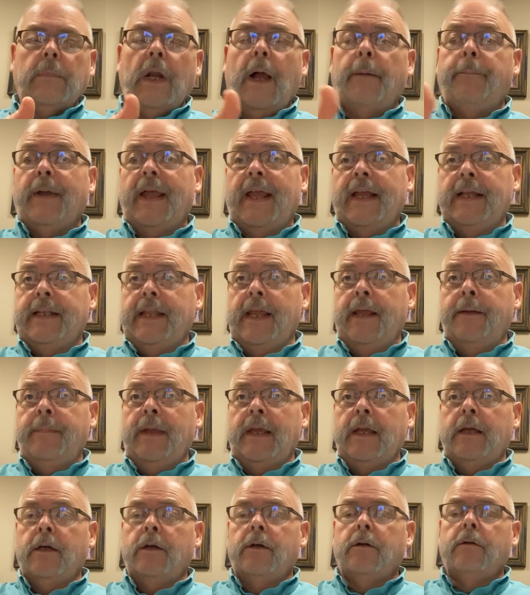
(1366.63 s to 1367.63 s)

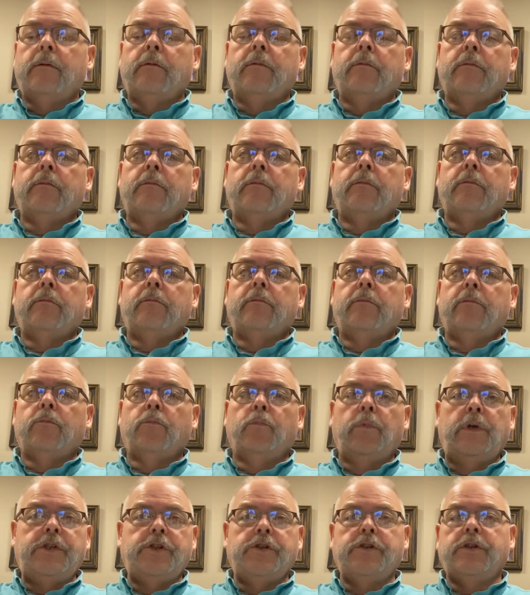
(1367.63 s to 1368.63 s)
pandemic.
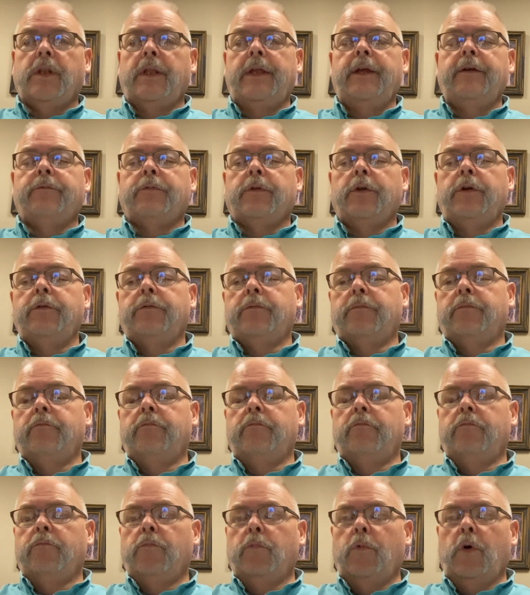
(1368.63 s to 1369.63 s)
We just lived through,
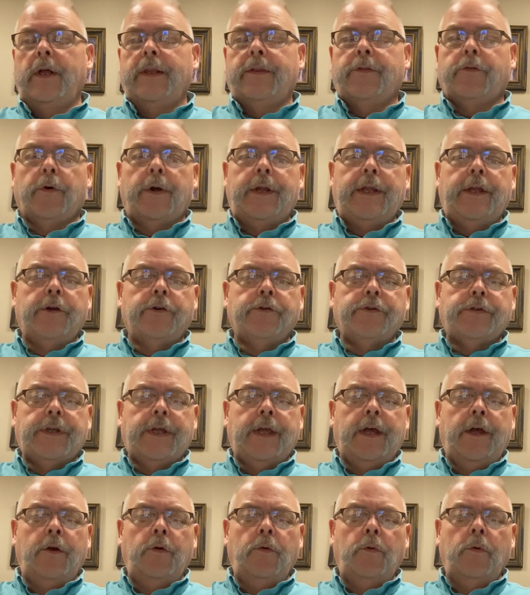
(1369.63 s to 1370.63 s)
3 years
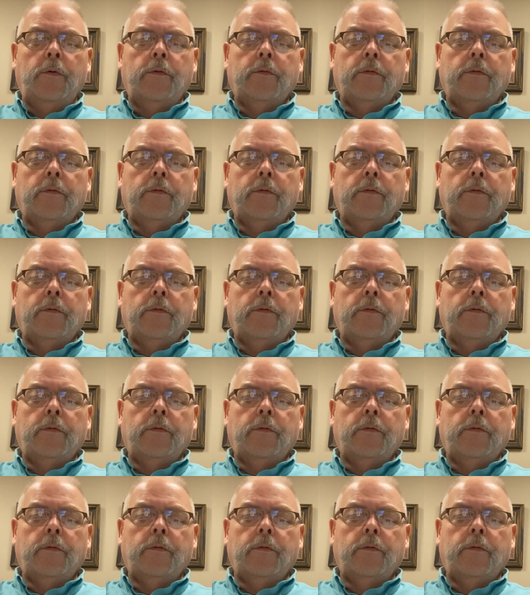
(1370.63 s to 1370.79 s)
ago?